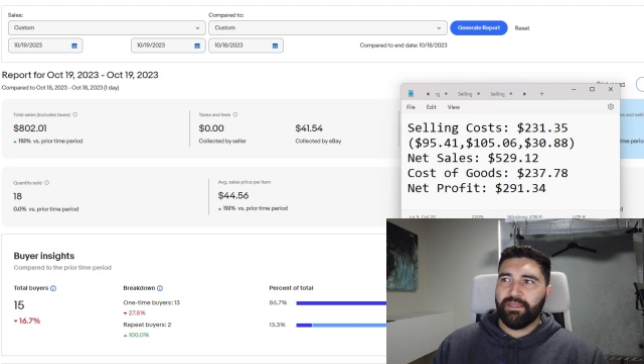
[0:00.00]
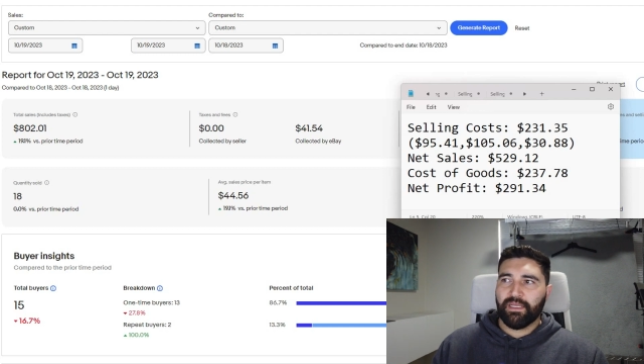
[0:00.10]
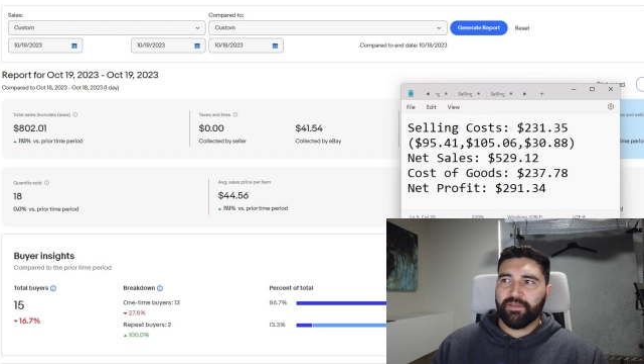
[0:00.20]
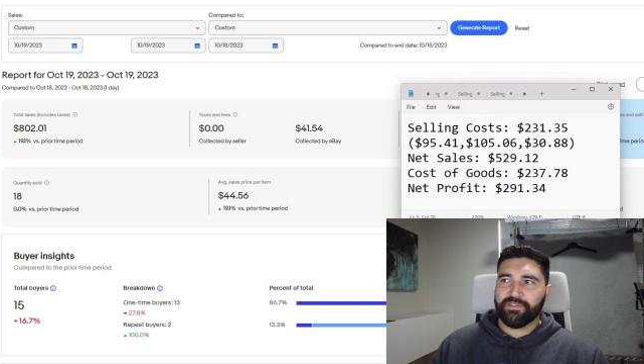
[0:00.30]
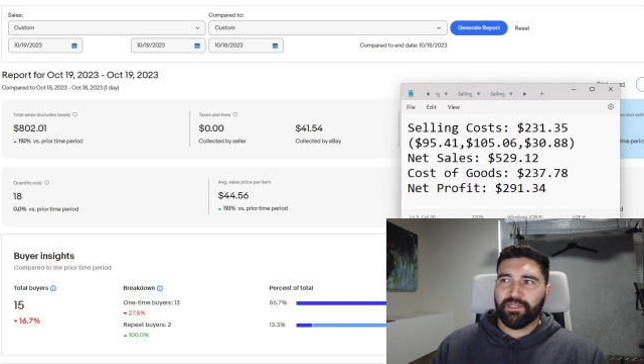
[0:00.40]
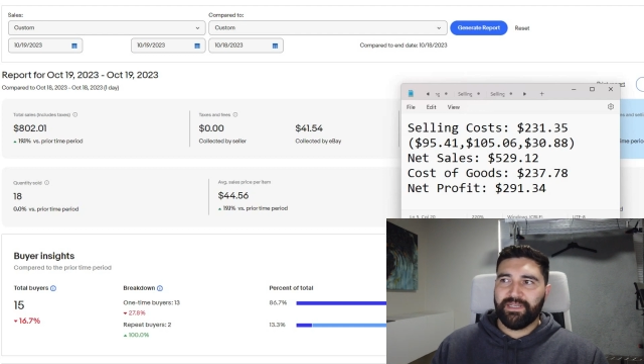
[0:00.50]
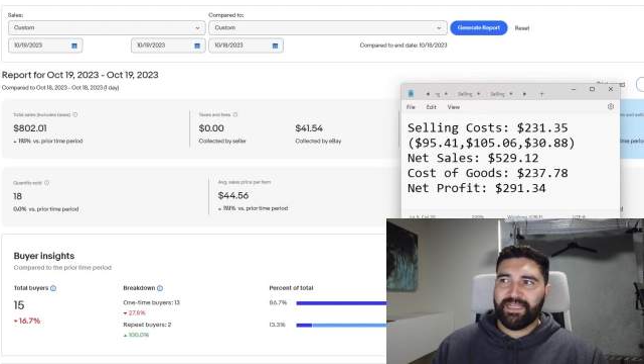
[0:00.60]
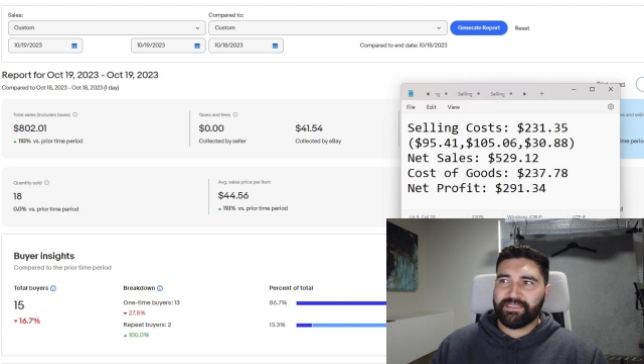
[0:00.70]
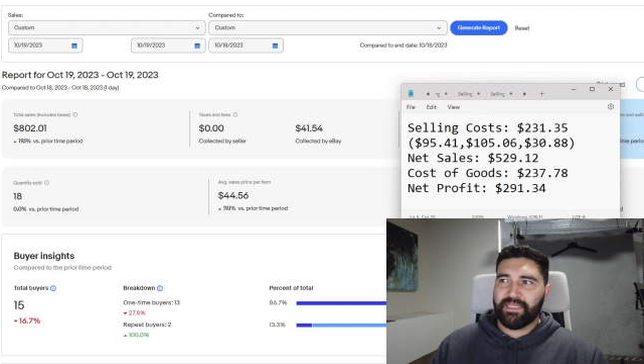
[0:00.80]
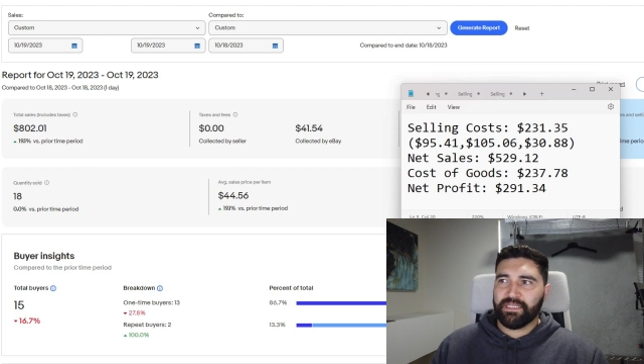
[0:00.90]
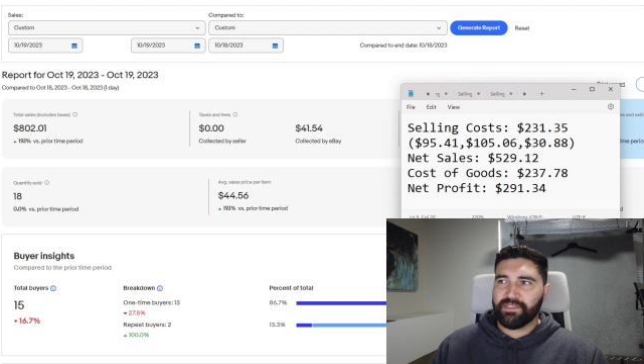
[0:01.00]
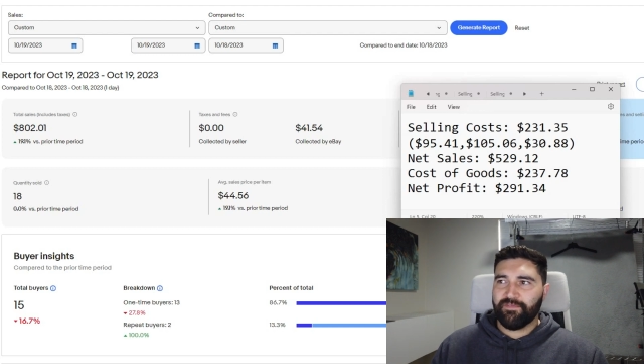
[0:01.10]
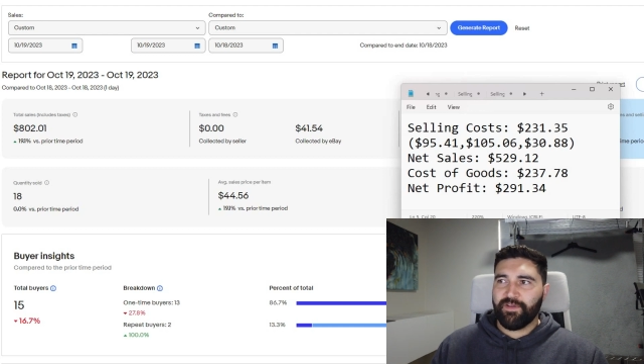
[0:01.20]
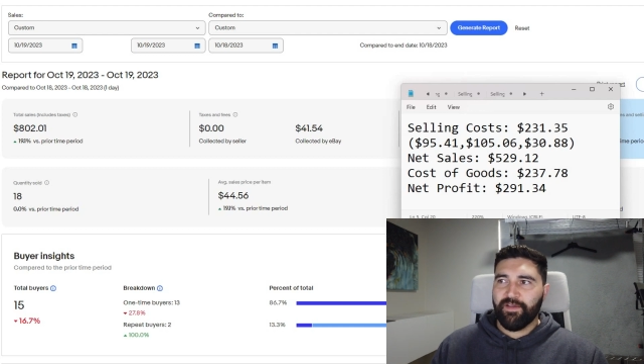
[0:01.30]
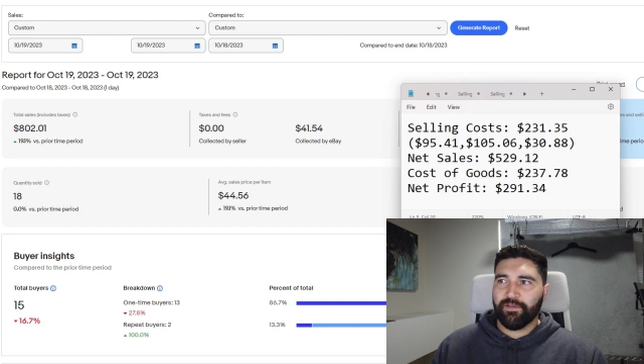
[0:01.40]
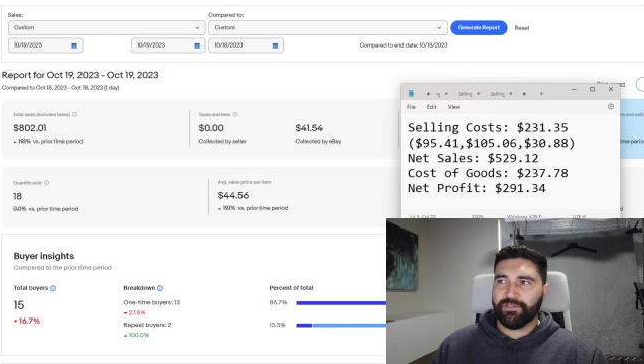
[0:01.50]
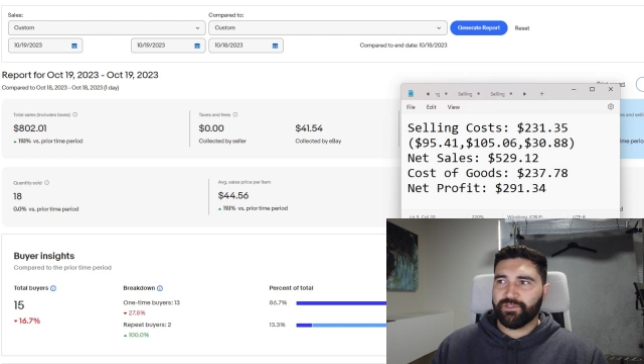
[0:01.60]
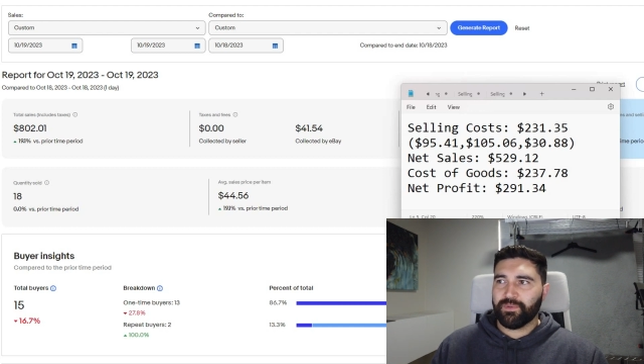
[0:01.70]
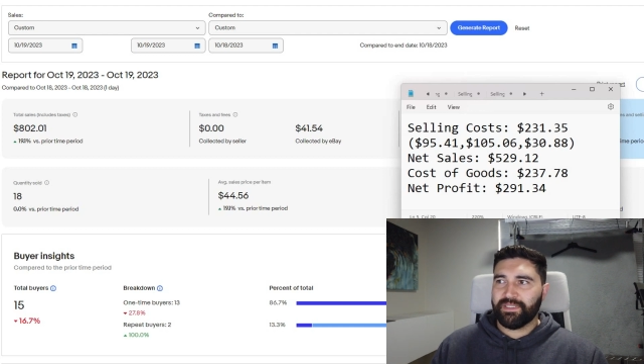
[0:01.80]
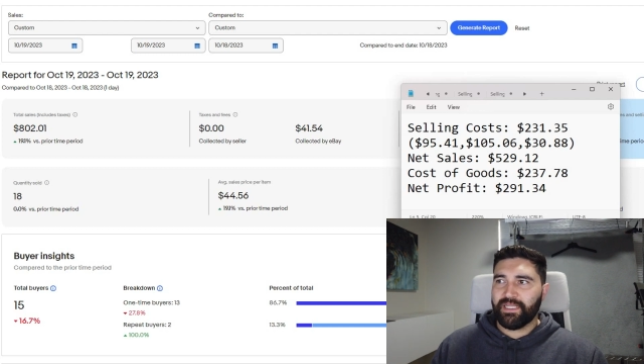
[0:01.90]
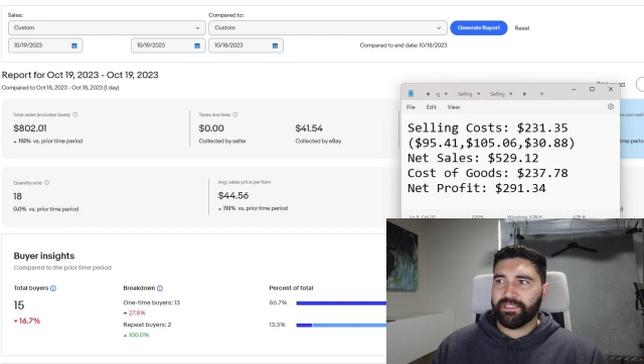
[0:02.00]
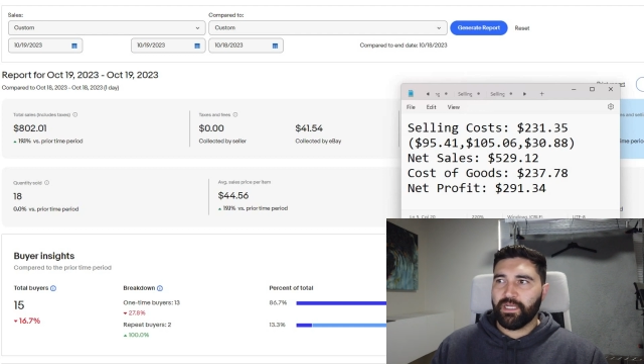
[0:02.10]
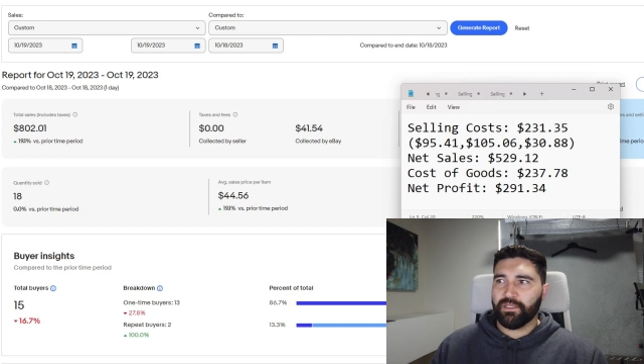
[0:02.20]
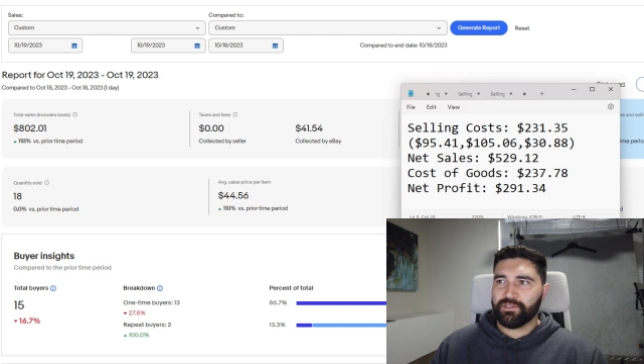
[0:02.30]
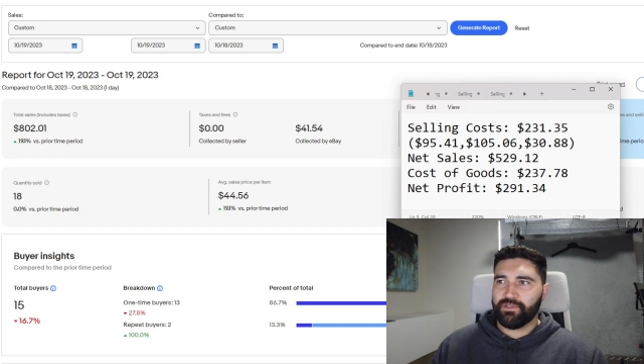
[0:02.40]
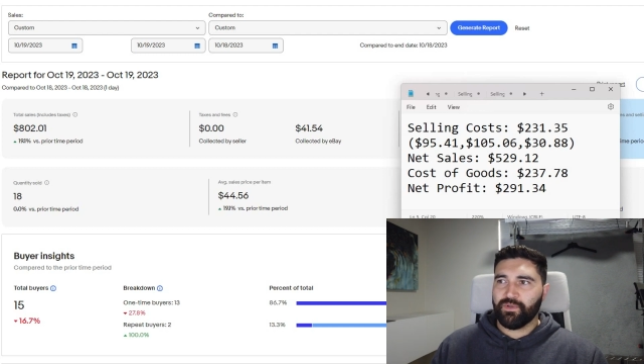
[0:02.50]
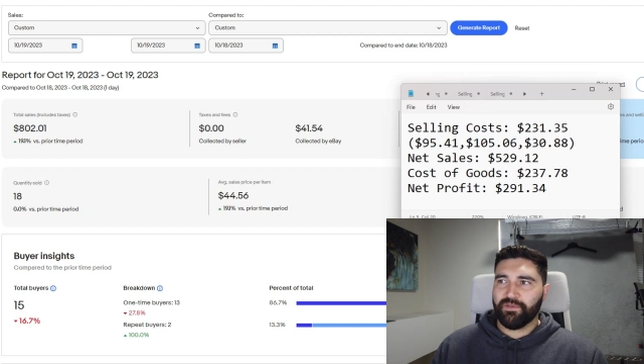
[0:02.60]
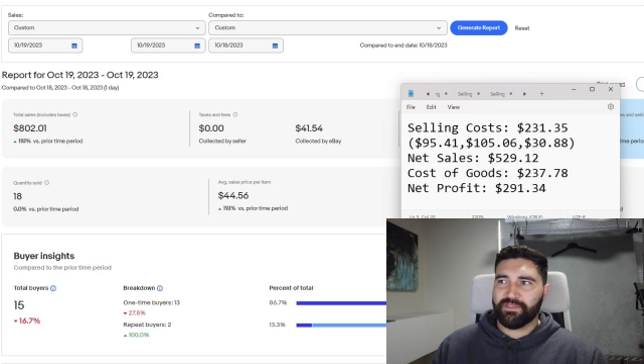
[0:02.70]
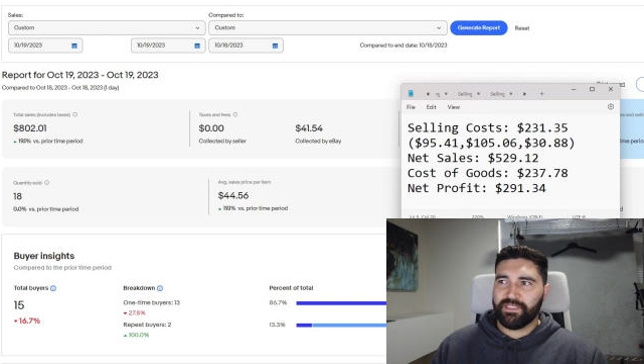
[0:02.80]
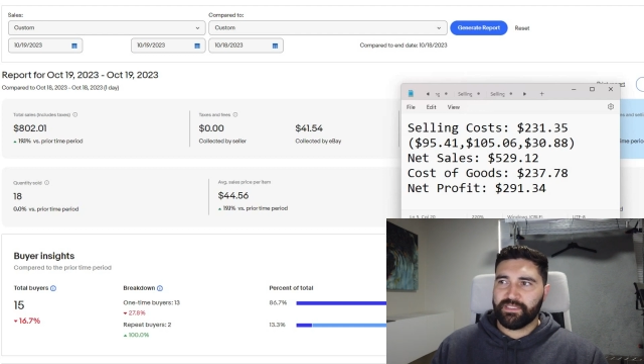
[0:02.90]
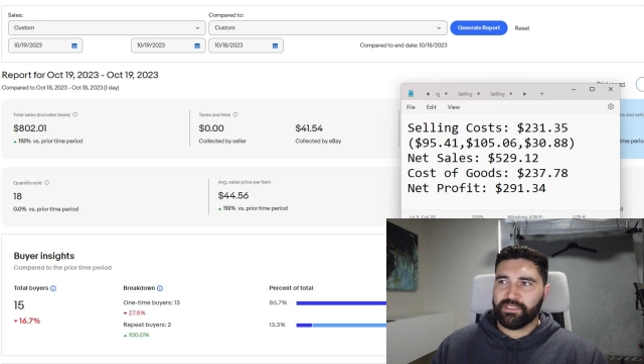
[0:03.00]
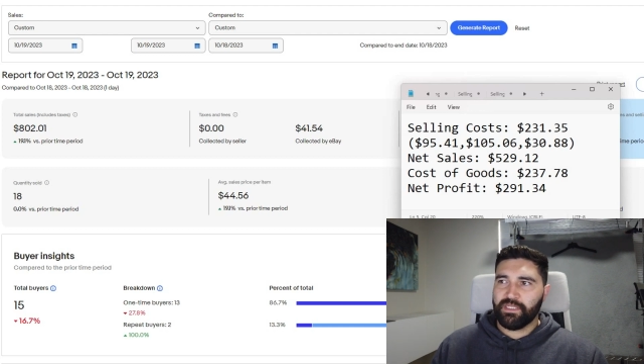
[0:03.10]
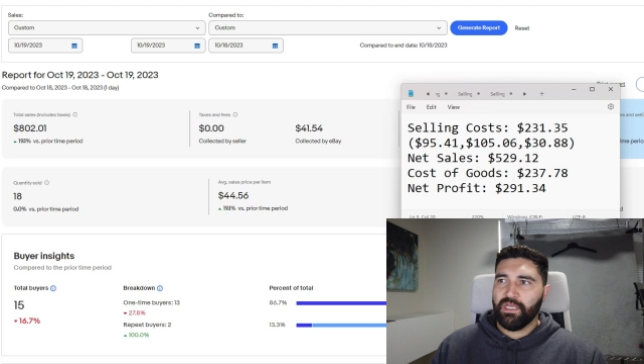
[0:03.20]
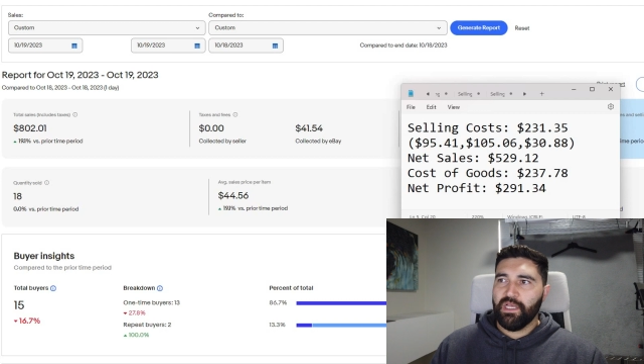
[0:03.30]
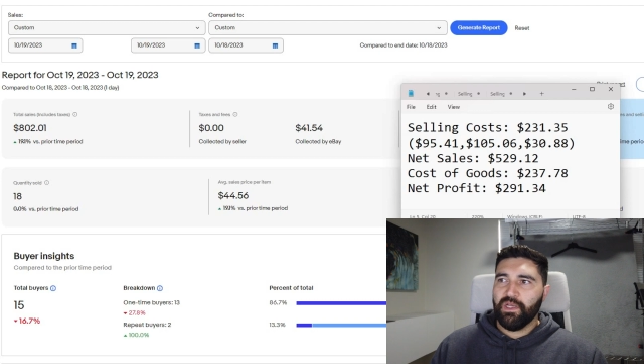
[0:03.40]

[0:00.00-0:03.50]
that'll give us our net sales of $529.12.